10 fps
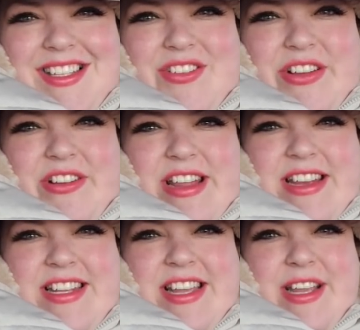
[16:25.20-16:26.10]
Triggered
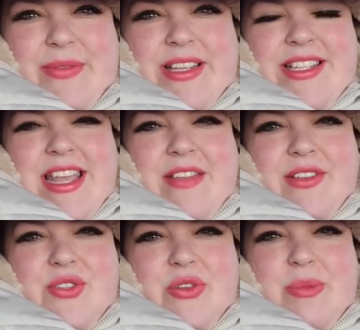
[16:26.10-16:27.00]
Andy. I can relate to
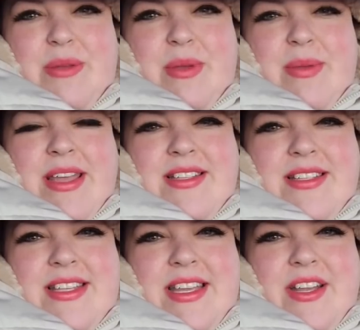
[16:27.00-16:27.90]
Catholic school. I peed my pants
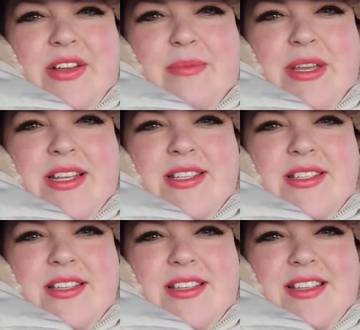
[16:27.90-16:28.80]
in second grade
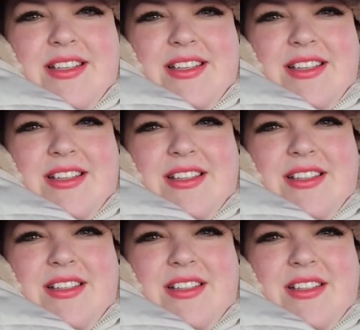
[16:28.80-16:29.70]
because
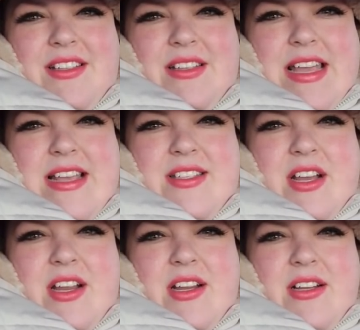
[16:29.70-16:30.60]

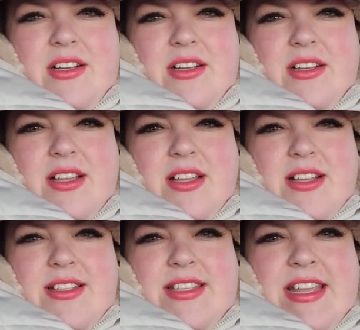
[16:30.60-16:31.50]
SR.
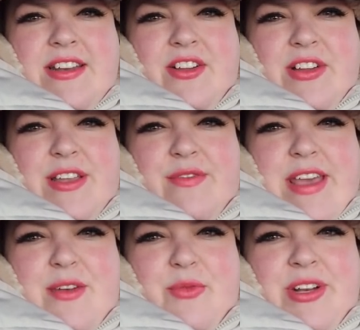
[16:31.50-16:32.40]
Senior
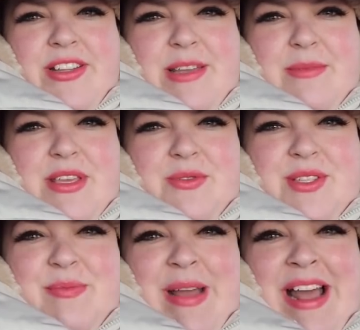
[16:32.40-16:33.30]
Yvette wouldn't let me
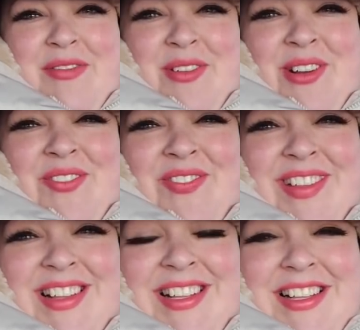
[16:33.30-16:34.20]
use the bathroom.
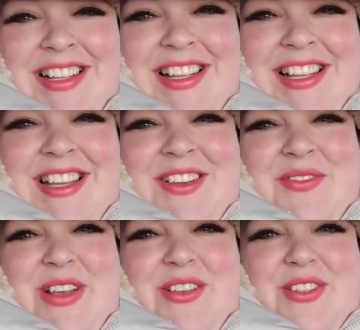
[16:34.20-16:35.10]

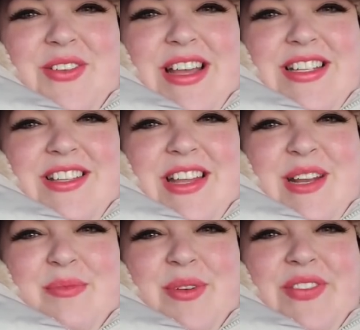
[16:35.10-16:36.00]
we also had to line up. For,